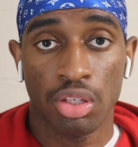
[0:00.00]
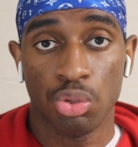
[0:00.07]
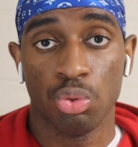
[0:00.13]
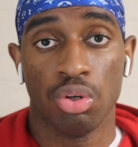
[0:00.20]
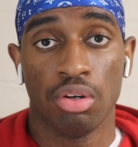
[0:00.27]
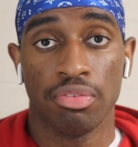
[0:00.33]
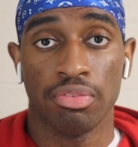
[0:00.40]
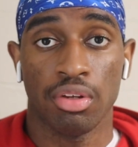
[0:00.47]
You
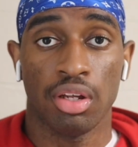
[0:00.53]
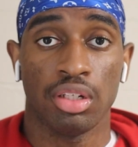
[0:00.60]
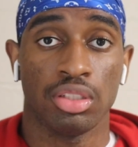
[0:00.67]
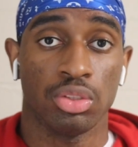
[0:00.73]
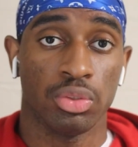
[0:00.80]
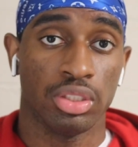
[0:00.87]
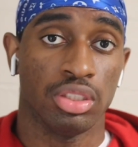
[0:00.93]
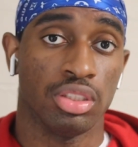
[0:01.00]
want flawless
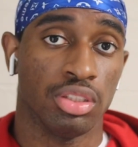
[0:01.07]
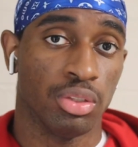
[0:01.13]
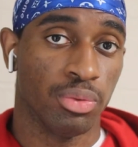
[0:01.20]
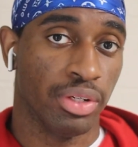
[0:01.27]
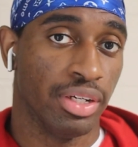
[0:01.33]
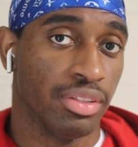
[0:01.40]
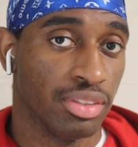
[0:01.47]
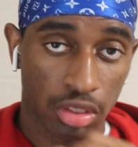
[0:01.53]
360
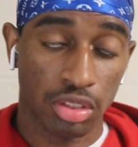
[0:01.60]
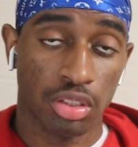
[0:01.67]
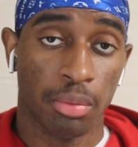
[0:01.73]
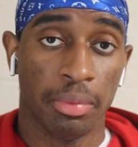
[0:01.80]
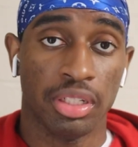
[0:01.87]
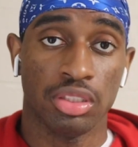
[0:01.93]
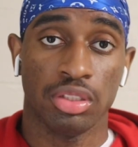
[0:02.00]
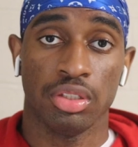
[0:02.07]
waves. So
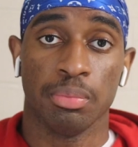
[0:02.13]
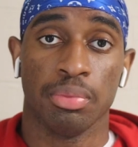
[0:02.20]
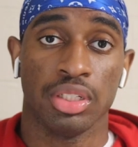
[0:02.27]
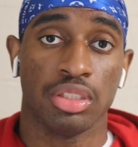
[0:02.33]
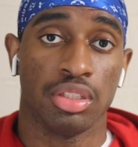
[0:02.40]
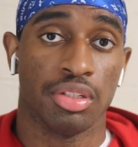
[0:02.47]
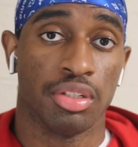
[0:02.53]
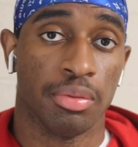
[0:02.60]
make sure you're
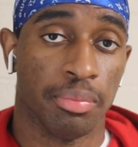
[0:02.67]
brushing in the